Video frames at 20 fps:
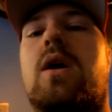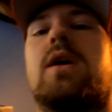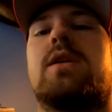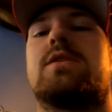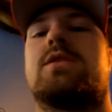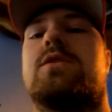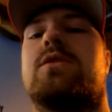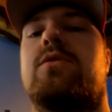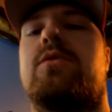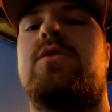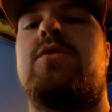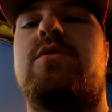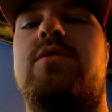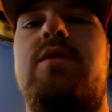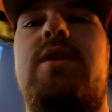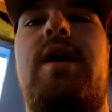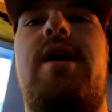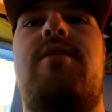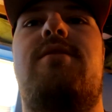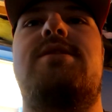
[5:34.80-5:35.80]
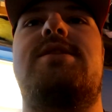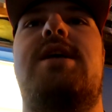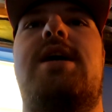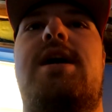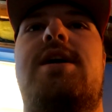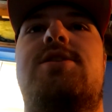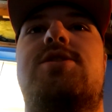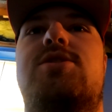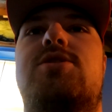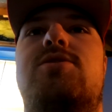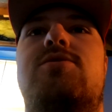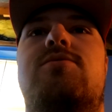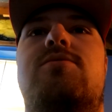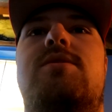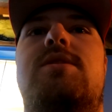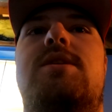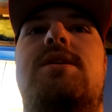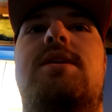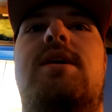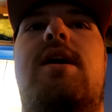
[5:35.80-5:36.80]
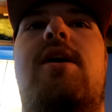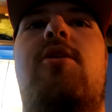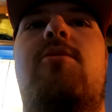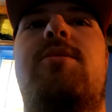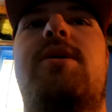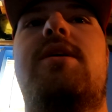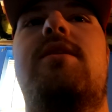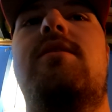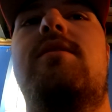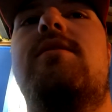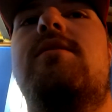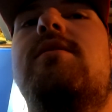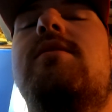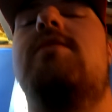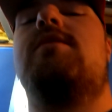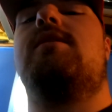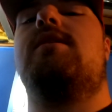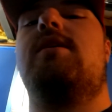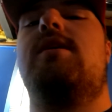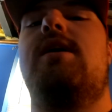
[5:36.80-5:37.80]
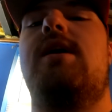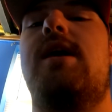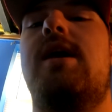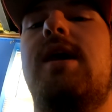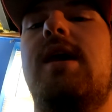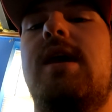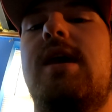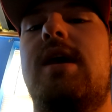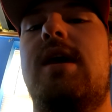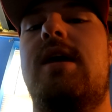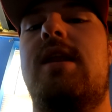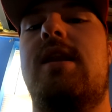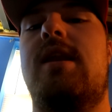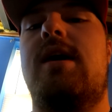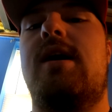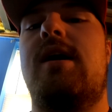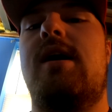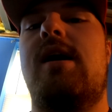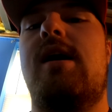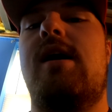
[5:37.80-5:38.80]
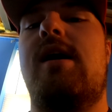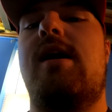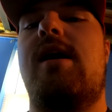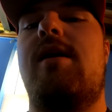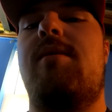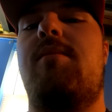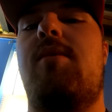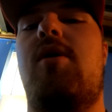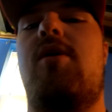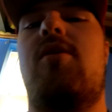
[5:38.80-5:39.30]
right, so you're now attached to the helmet, and I'm